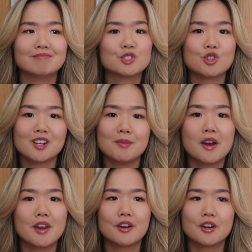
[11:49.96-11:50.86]
strong
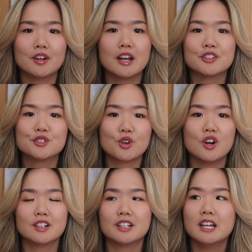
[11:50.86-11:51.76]
competitor and
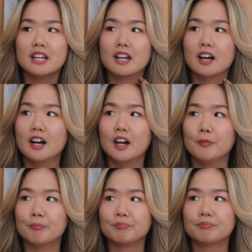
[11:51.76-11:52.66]
strong
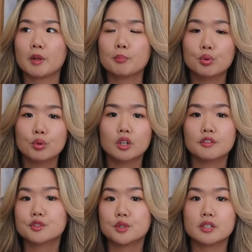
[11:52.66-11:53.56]
pool
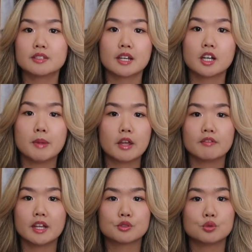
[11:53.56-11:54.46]
of students that come out
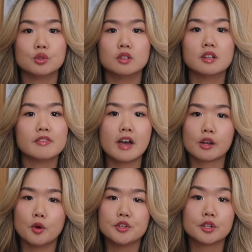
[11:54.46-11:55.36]
of that school
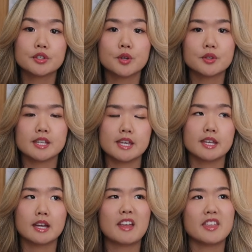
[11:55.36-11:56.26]
that go into
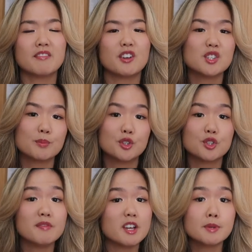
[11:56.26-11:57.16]
consulting. I think very similar
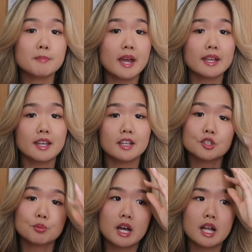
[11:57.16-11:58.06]
to investment banking
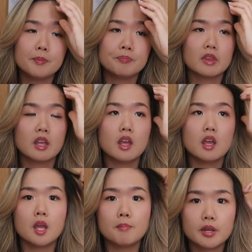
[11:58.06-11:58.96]
as well.
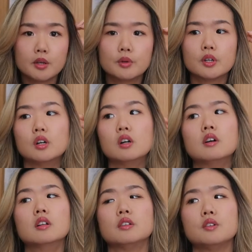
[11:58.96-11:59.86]

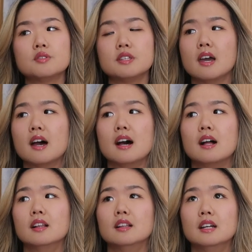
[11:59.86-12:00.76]
Imperial,
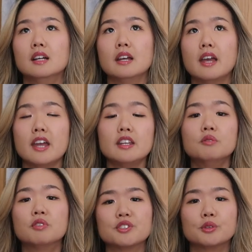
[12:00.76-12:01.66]
UCL,
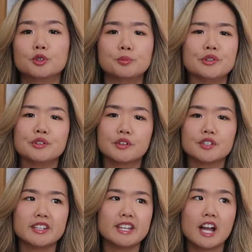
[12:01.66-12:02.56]
any Russell Group
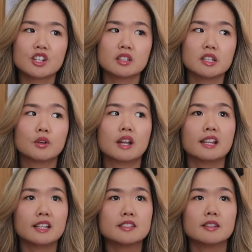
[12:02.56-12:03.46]
University actually, or
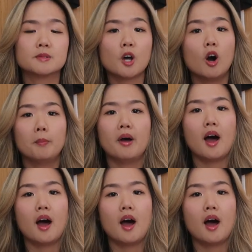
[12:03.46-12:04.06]
at least the top